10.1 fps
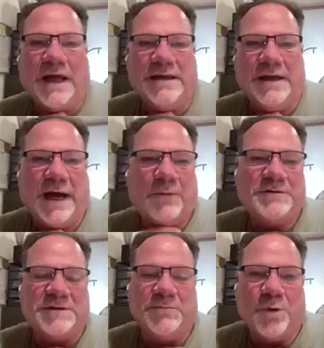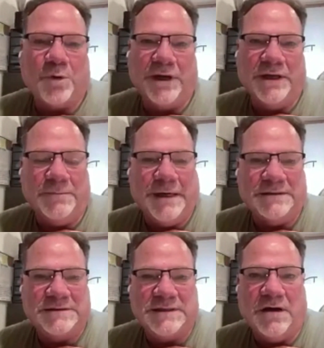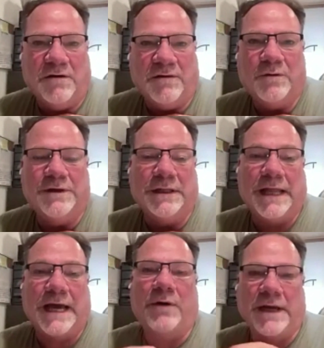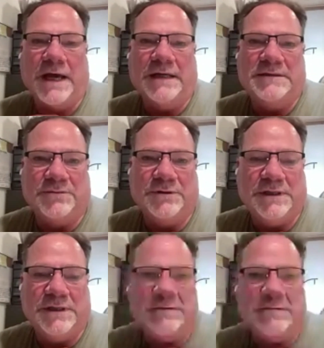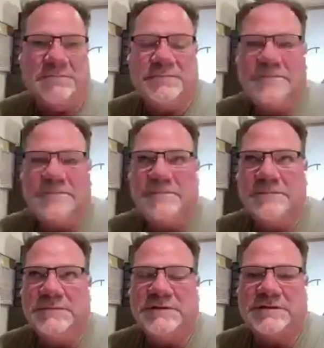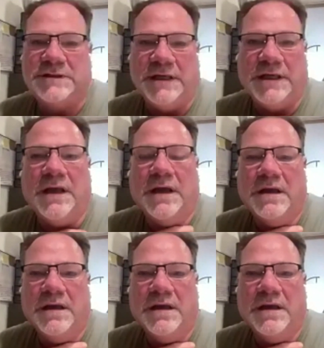I wasn't pouring into myself. I wasn't allowing God to really see.